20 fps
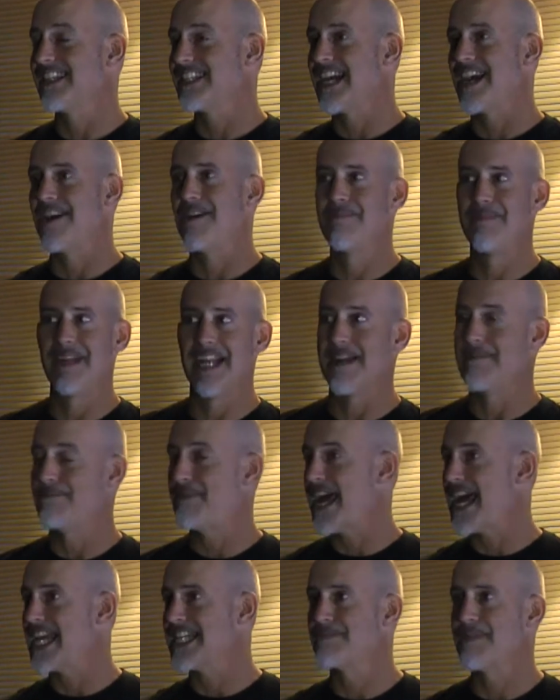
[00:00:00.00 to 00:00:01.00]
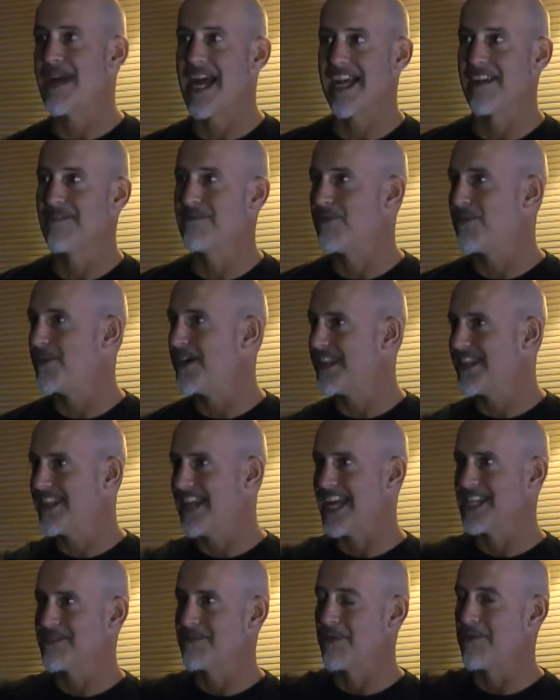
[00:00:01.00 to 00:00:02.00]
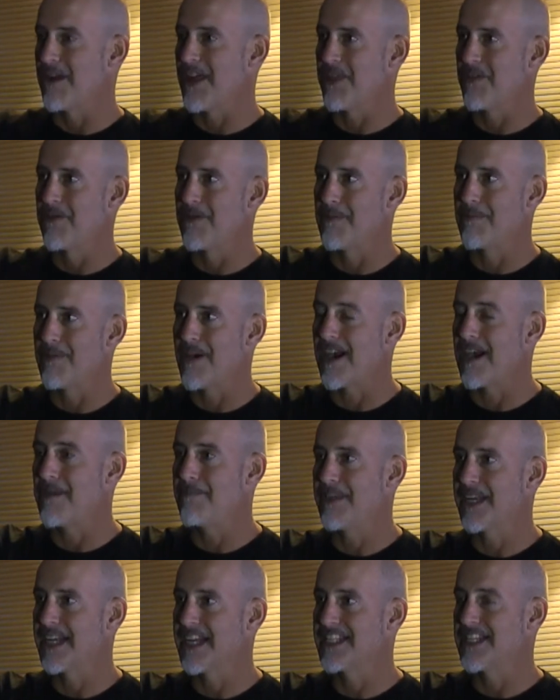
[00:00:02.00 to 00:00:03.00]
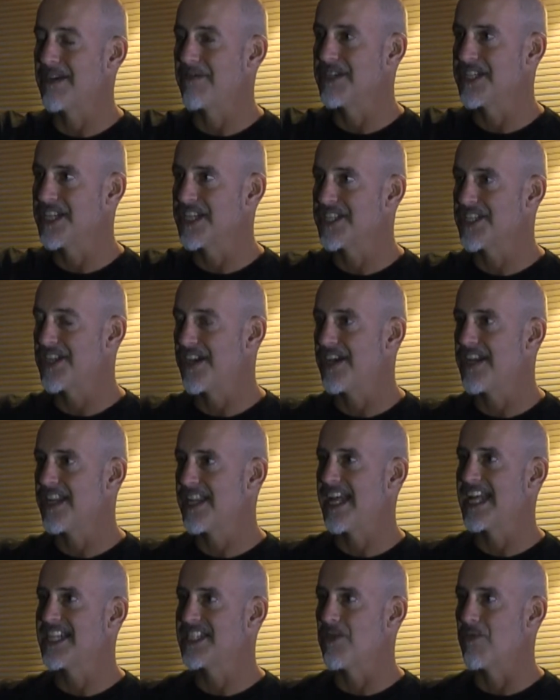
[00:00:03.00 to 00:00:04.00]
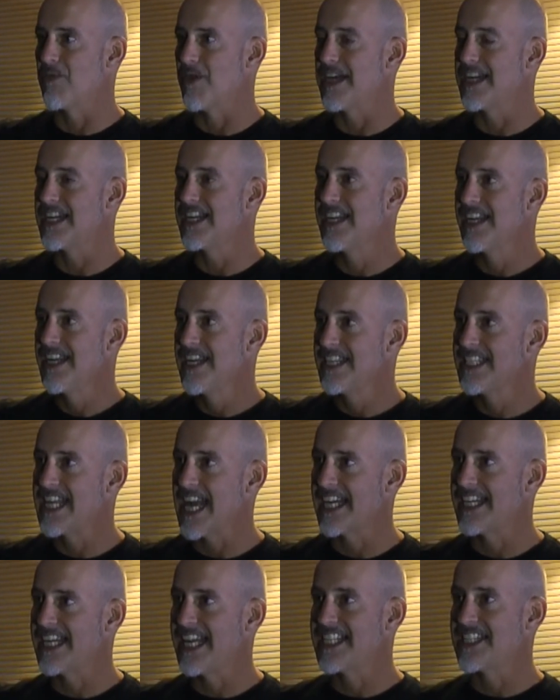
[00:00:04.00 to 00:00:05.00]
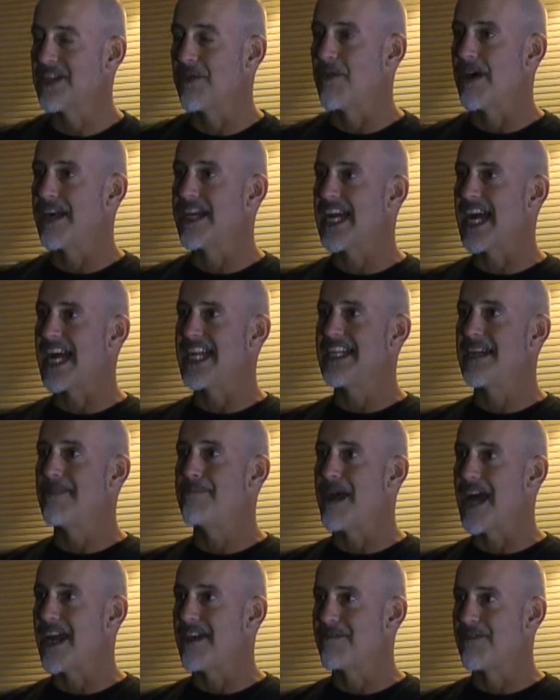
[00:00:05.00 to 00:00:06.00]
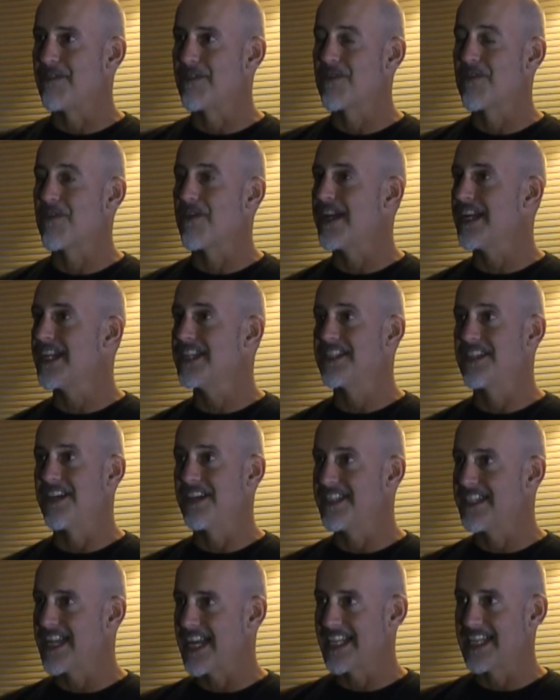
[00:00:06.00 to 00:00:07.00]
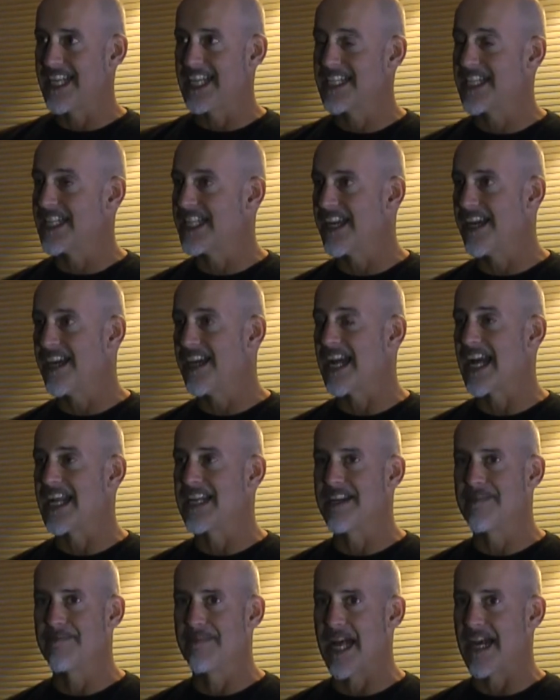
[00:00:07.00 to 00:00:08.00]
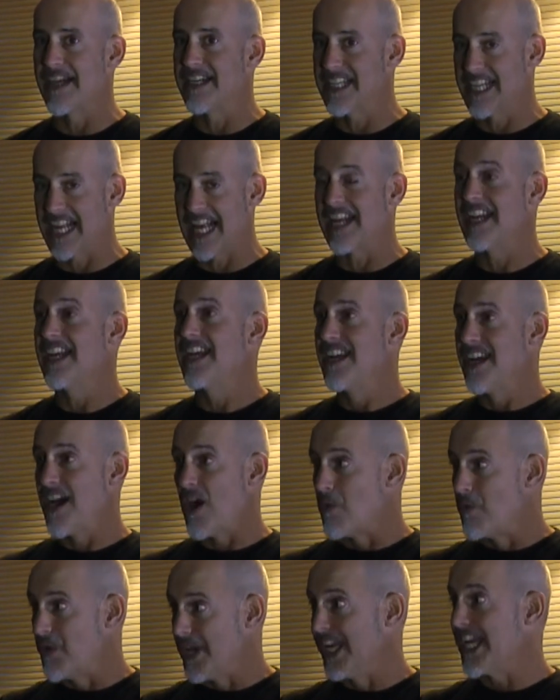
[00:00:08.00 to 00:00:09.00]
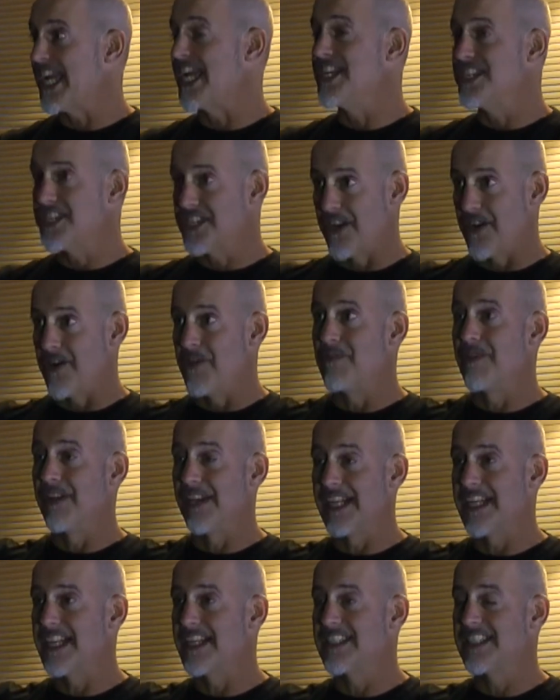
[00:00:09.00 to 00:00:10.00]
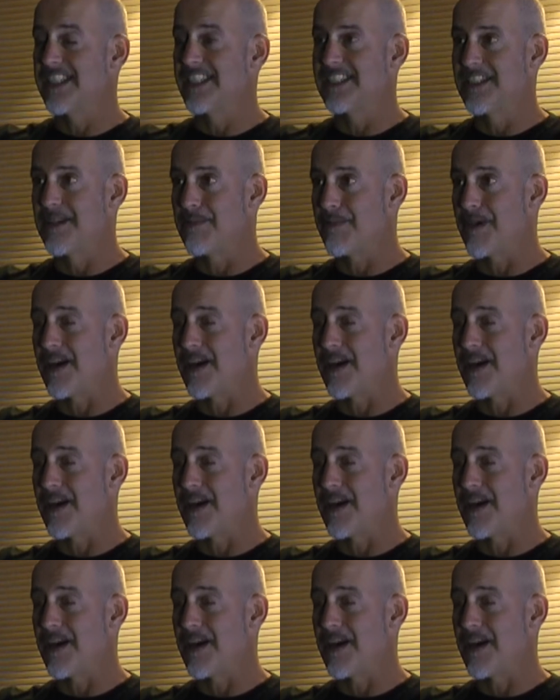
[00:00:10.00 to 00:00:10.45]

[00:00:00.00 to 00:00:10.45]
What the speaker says: guitar would be getting passed back and forth as we went through a part, because there were just certain things techniques that one guy did better for recording, and certain techniques that the other guy did better to get a really in tune, really consistent